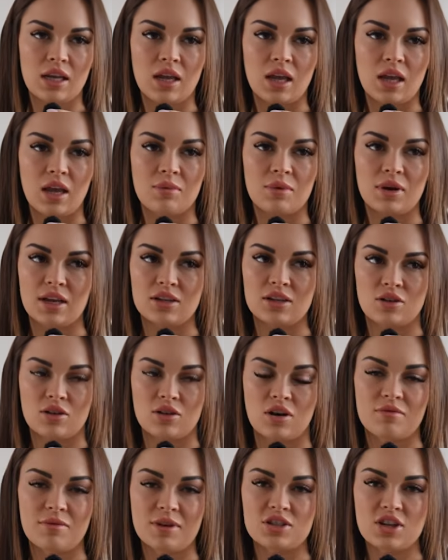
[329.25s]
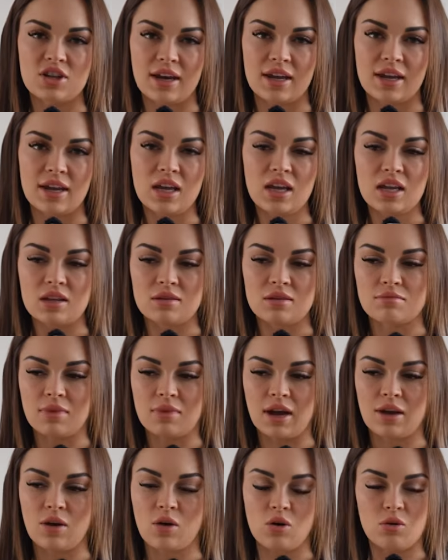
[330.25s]
and when I took off my jacket,
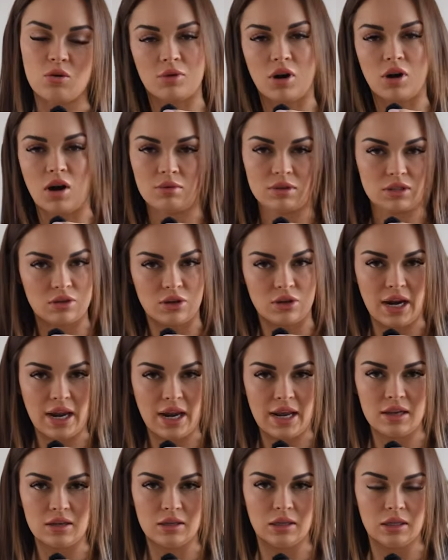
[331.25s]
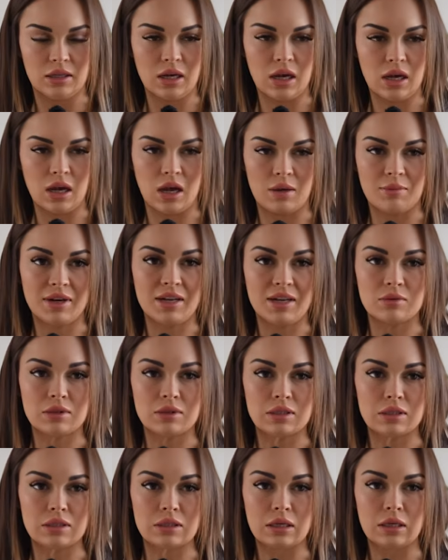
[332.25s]
my whole bra was gray. And it
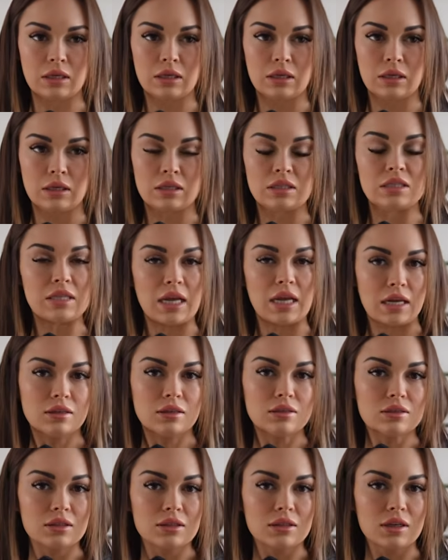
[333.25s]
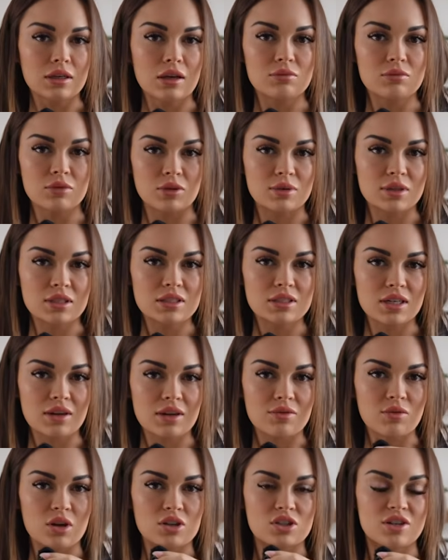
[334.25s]
was stained and ruined, and I
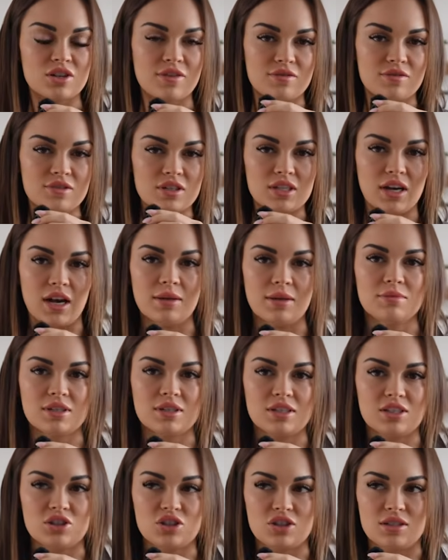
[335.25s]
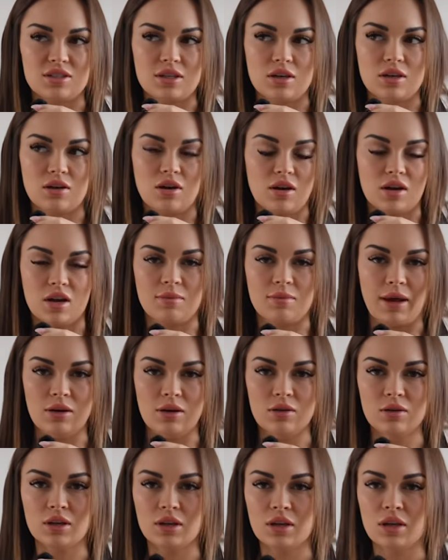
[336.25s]
washed it 50 times and it just did not come
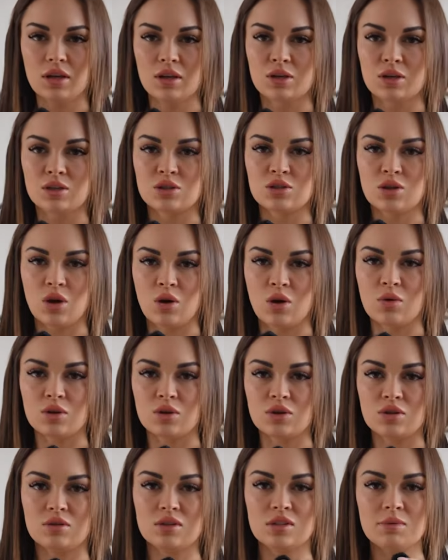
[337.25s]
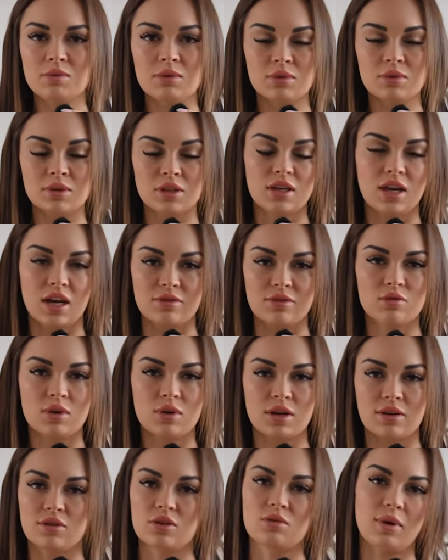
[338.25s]
out. So you need to be really careful
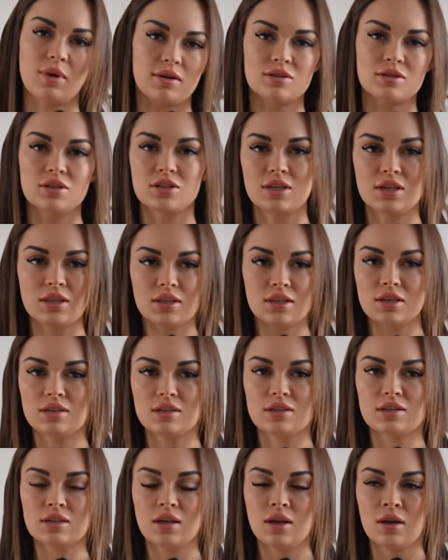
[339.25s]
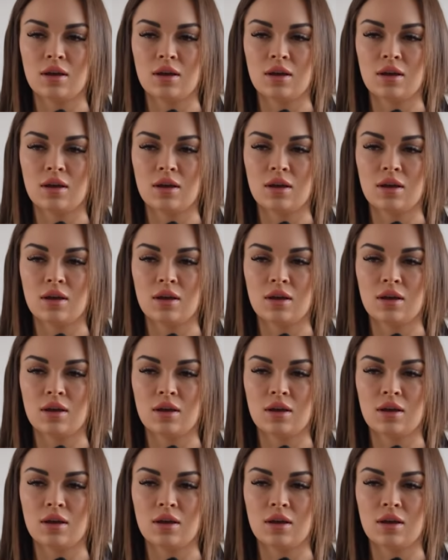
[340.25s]
whatever you wear underneath this.